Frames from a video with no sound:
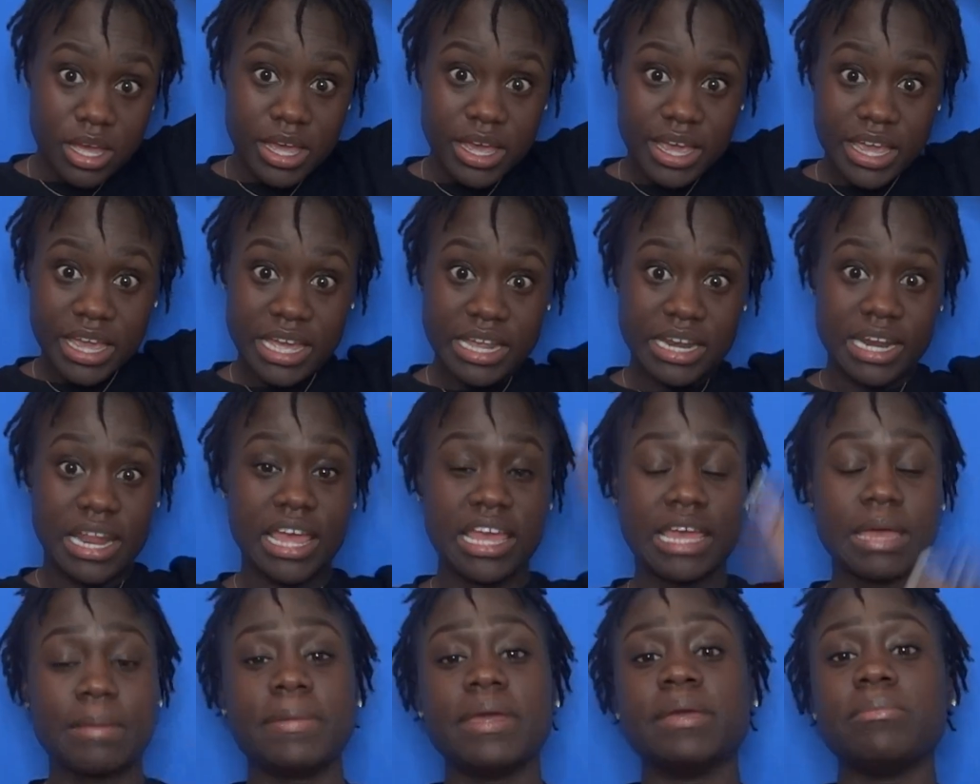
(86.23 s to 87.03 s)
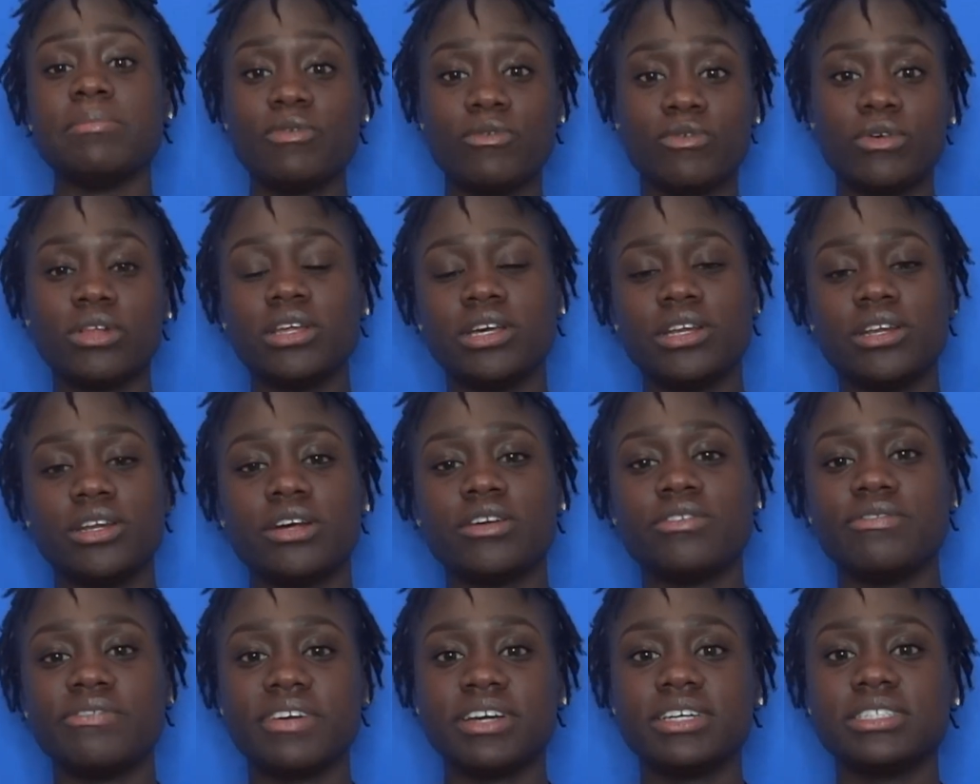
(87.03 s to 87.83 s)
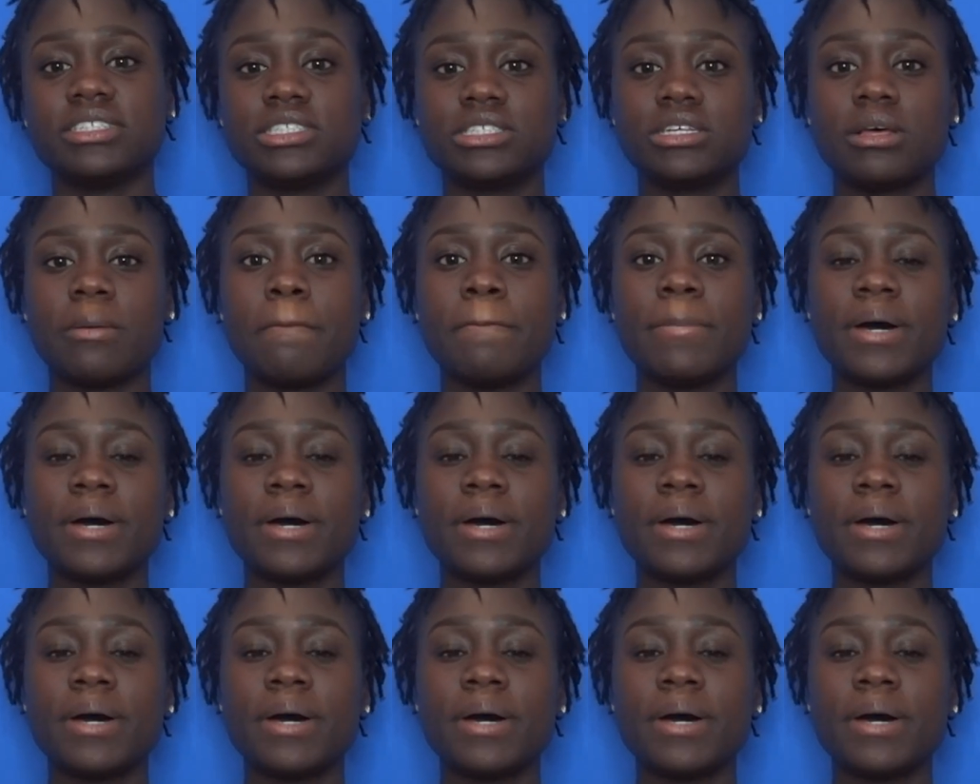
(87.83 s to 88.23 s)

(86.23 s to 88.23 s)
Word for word: and it made me really nervous.